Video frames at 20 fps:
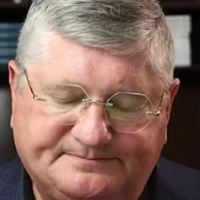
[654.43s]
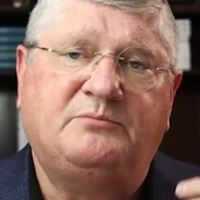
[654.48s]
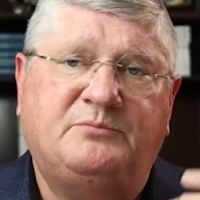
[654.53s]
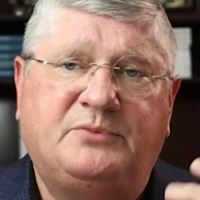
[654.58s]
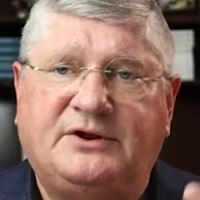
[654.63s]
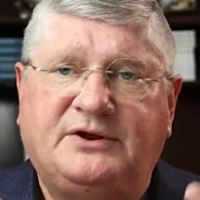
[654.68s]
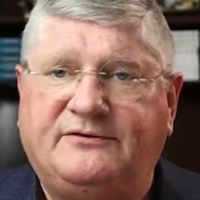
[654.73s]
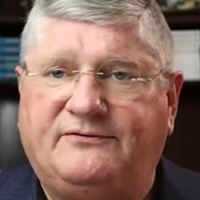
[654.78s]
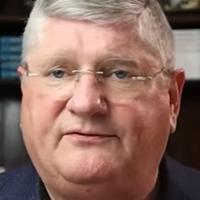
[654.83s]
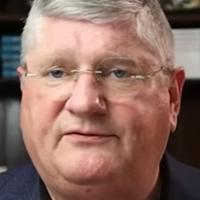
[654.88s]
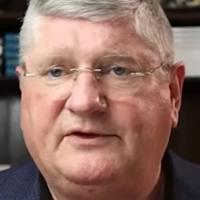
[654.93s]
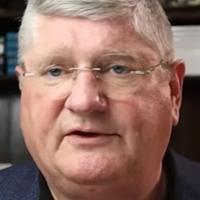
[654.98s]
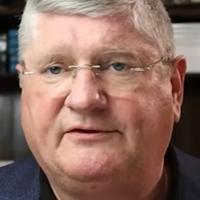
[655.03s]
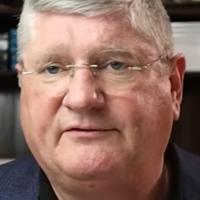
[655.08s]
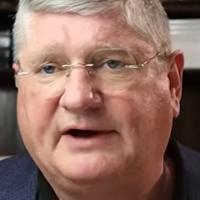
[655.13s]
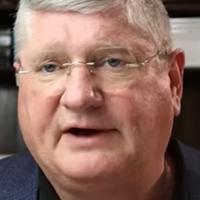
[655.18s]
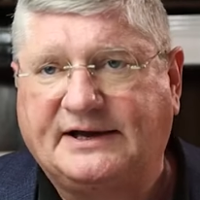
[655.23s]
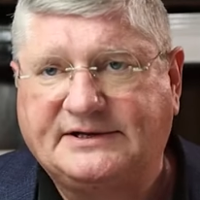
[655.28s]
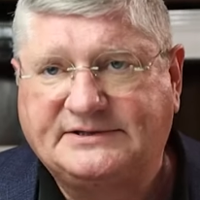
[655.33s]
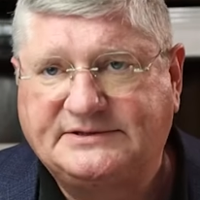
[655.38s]
But if,
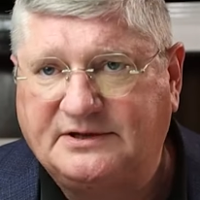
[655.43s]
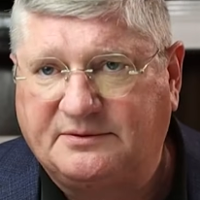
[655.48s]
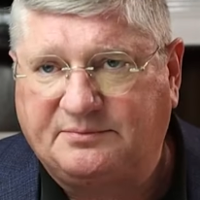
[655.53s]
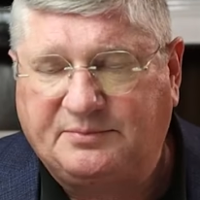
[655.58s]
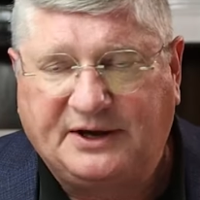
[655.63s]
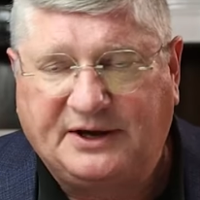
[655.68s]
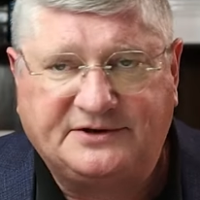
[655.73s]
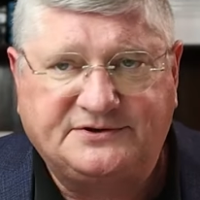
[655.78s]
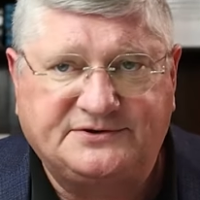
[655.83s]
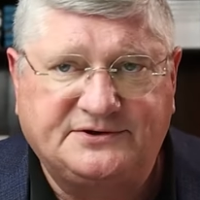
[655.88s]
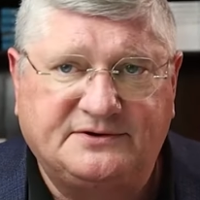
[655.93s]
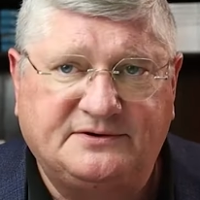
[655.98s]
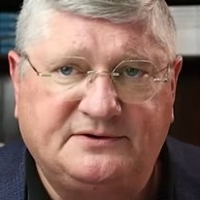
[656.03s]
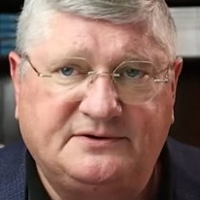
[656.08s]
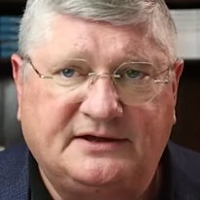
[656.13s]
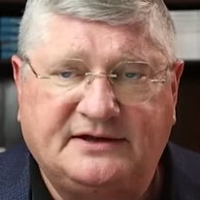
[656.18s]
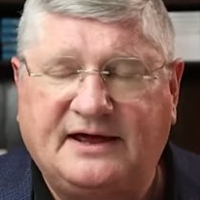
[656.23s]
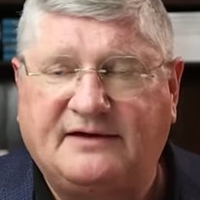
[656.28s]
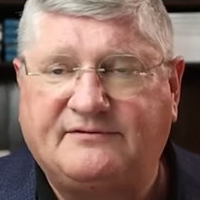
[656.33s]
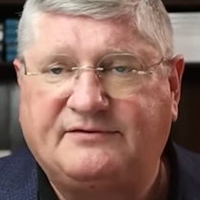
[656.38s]
if I see a patient
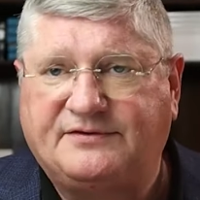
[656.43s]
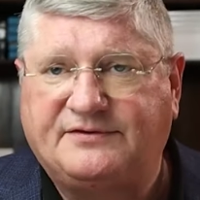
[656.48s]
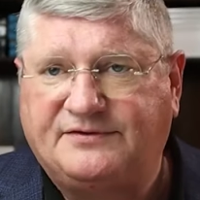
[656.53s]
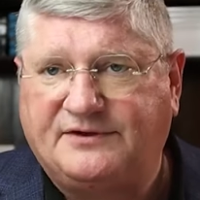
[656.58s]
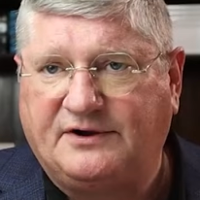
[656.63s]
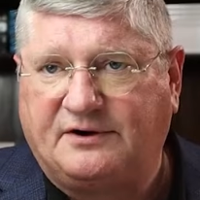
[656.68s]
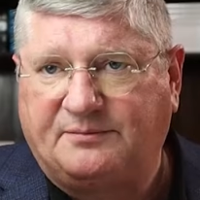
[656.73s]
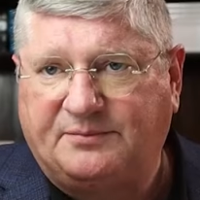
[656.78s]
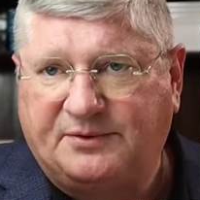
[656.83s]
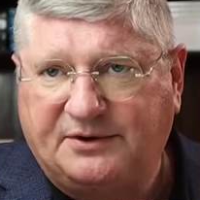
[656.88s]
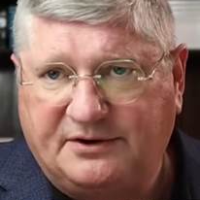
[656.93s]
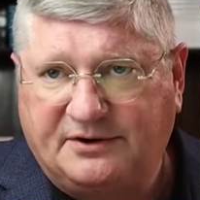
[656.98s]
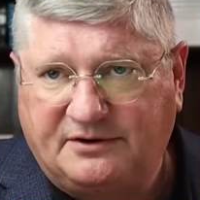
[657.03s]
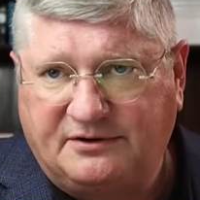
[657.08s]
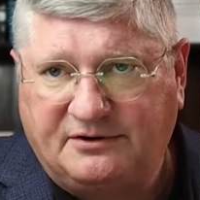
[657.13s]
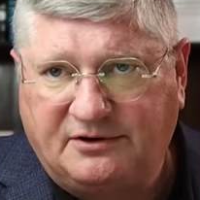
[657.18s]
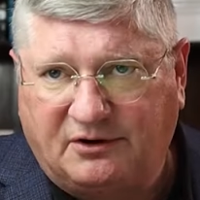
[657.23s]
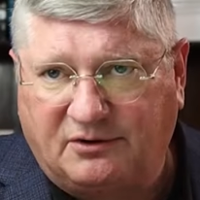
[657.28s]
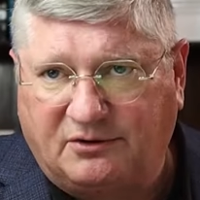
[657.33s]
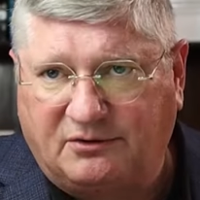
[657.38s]
and they have a
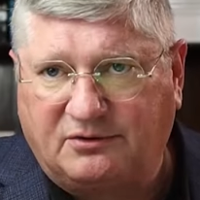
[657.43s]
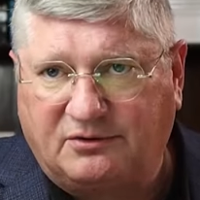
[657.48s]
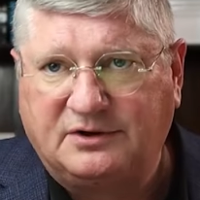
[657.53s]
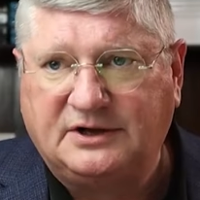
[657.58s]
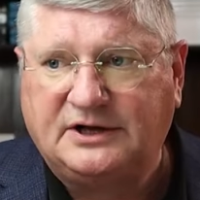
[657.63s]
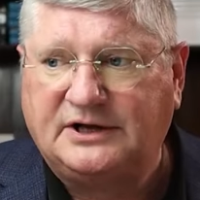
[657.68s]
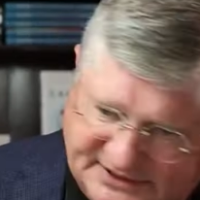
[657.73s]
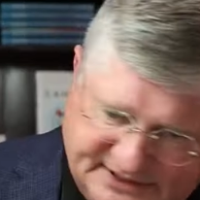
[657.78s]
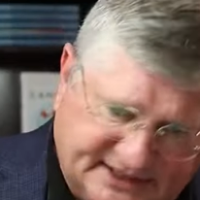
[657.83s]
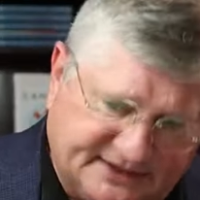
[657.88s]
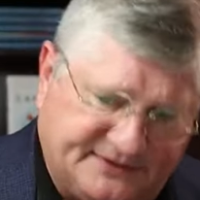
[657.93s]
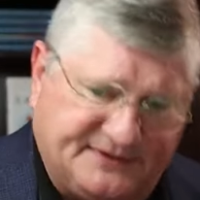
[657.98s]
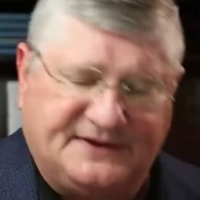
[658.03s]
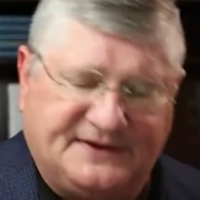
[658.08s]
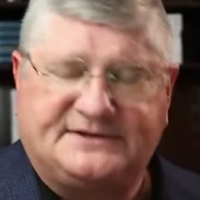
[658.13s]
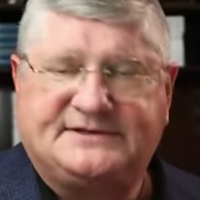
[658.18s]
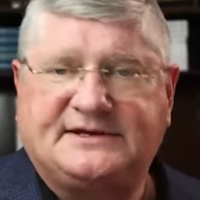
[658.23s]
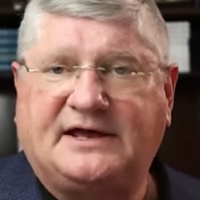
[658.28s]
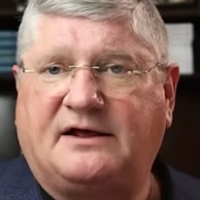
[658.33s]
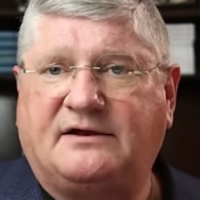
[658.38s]
therapeutic goal to get
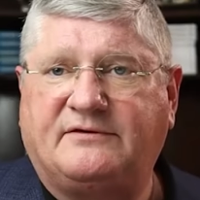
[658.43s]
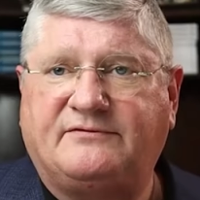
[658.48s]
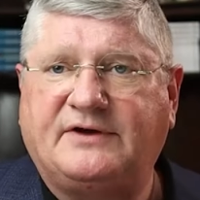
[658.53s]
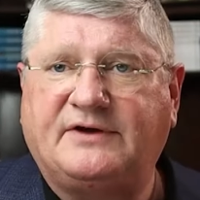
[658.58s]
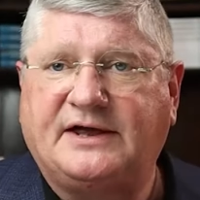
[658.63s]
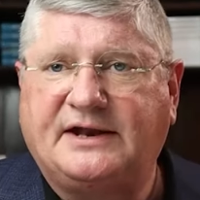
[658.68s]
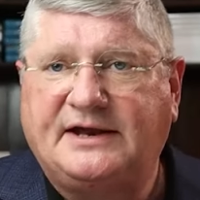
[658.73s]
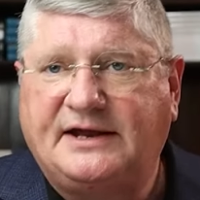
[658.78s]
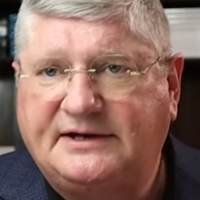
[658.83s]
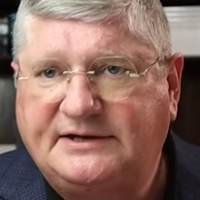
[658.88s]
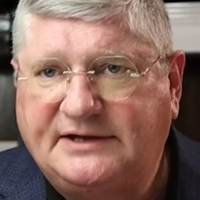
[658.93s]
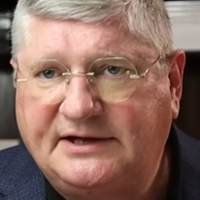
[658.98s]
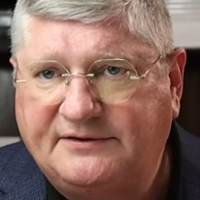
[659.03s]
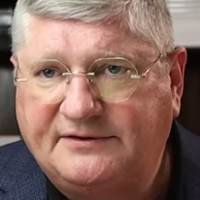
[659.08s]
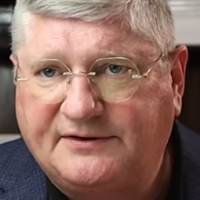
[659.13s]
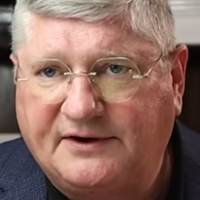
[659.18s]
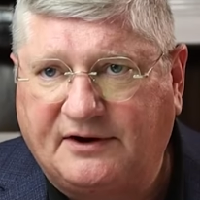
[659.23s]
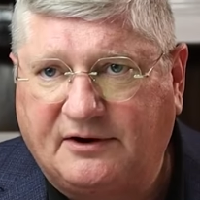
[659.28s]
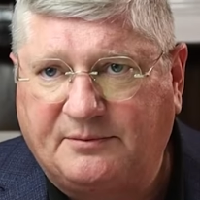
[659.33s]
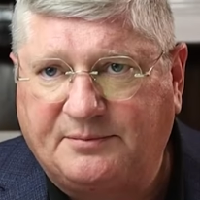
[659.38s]
this out of NAD
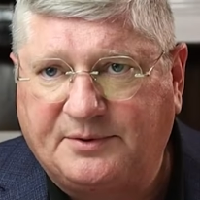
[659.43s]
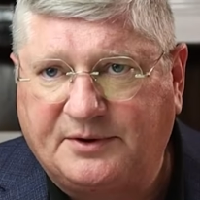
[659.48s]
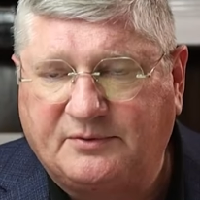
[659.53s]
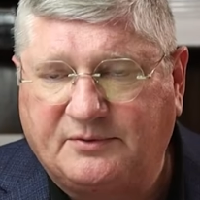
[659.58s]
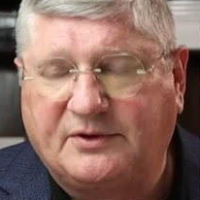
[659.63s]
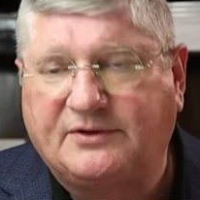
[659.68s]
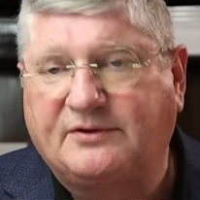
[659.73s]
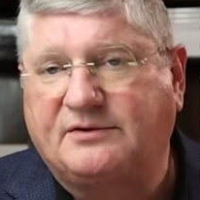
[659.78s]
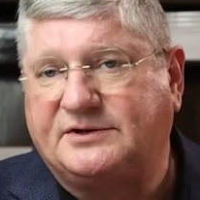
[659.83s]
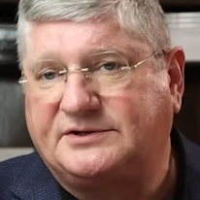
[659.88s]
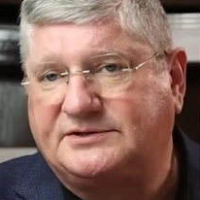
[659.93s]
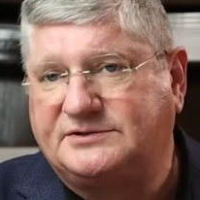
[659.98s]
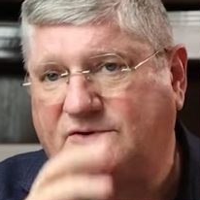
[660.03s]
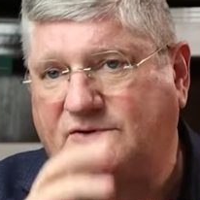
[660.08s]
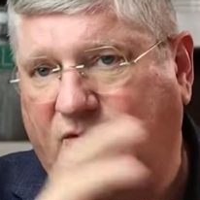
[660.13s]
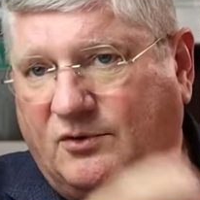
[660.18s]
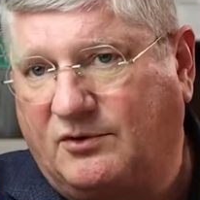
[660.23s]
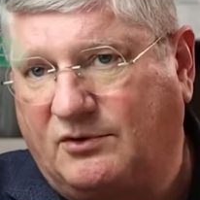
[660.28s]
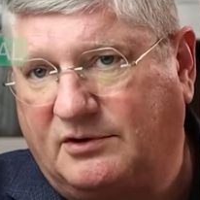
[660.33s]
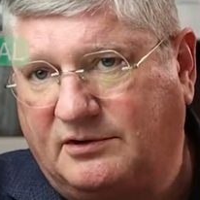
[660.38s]
therapy, whether it's
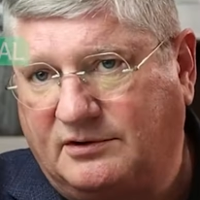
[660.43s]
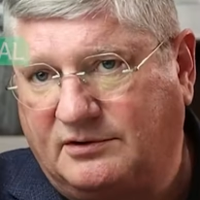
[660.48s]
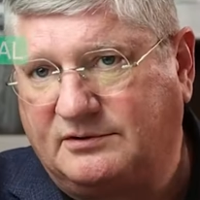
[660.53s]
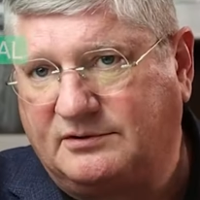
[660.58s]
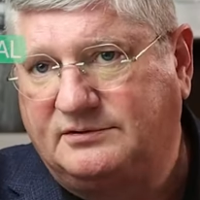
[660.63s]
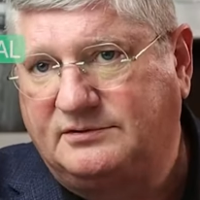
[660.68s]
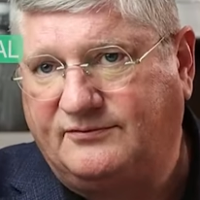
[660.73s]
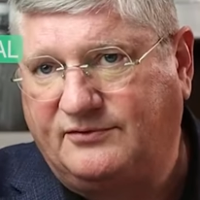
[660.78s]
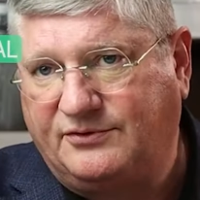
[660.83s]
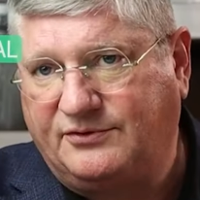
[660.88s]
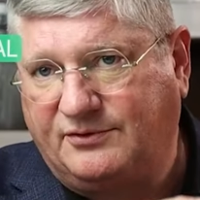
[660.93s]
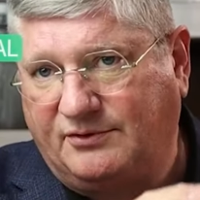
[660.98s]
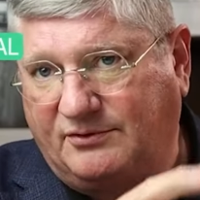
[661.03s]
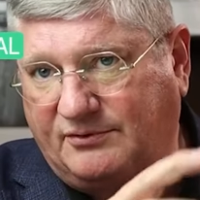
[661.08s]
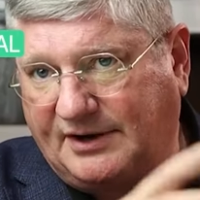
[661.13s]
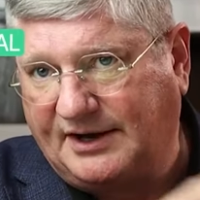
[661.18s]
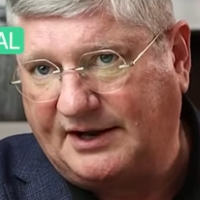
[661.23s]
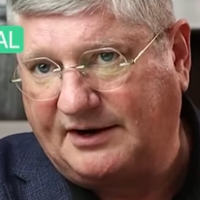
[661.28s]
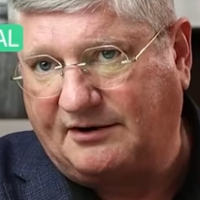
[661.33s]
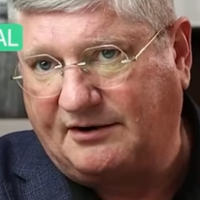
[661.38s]
oral
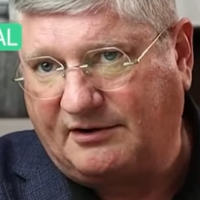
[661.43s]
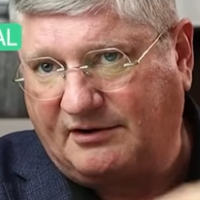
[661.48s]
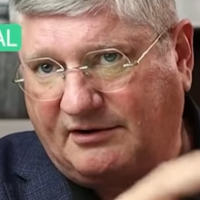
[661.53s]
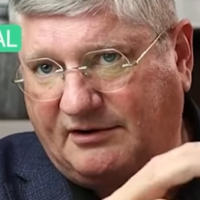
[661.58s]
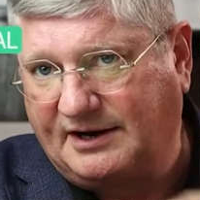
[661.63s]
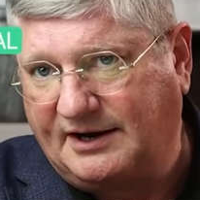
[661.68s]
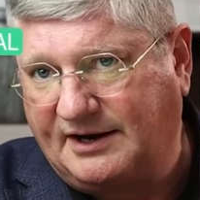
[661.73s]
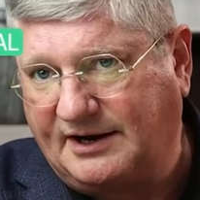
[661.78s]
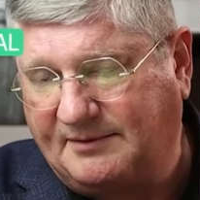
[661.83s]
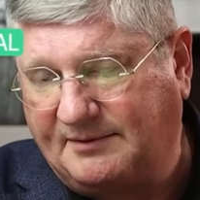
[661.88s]
through NR,